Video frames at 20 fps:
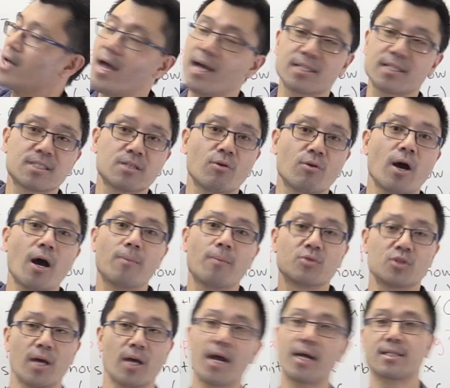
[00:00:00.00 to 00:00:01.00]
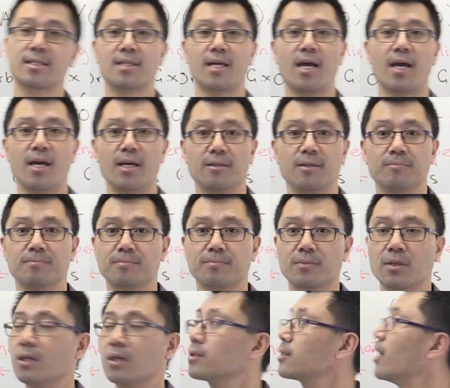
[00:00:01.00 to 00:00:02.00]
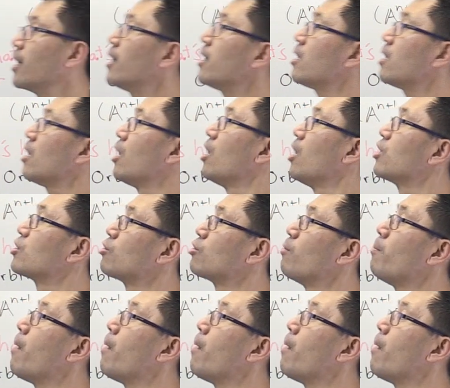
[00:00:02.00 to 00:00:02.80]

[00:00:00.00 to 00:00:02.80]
are x0 up to xn. Okay, so